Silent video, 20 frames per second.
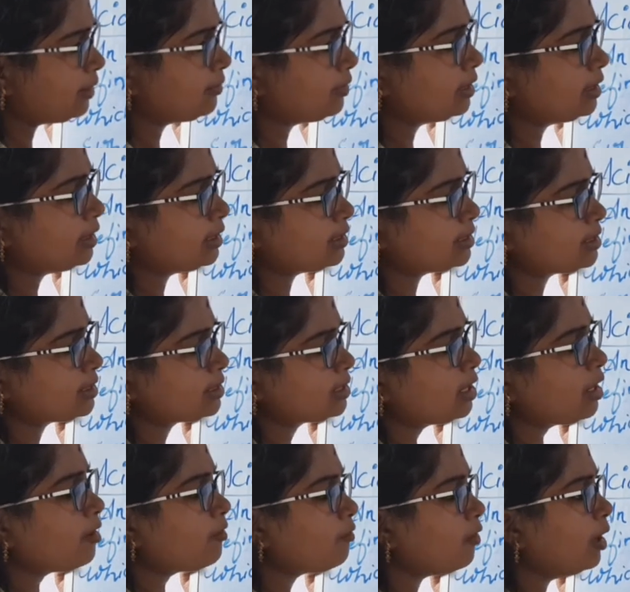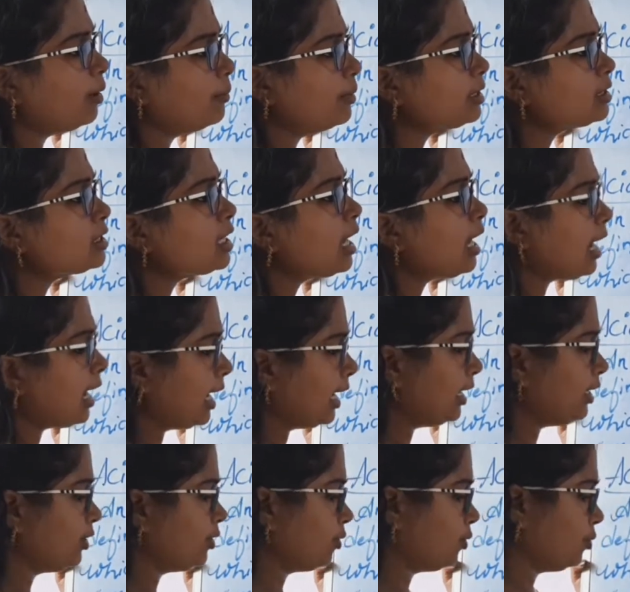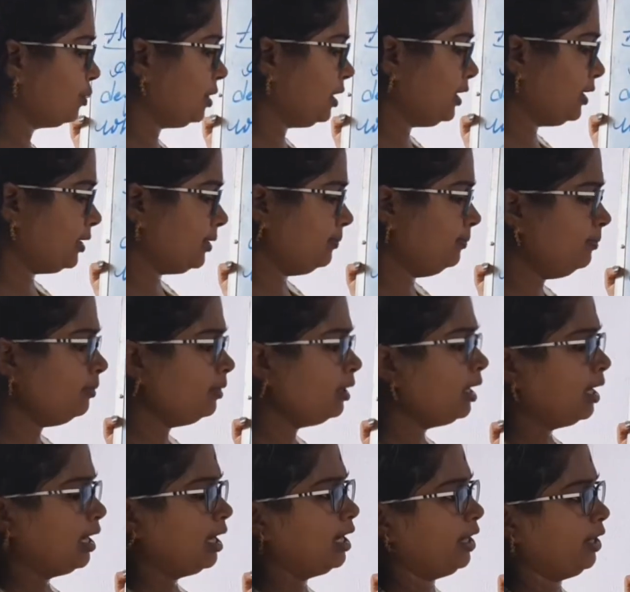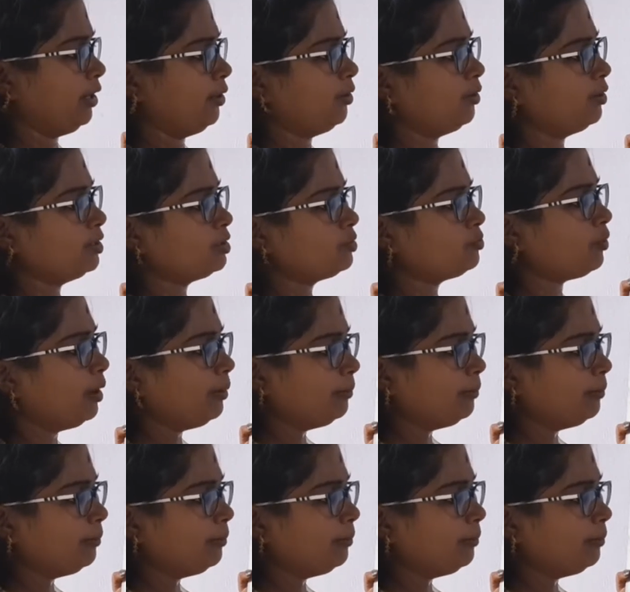with this, forming hydronium ions.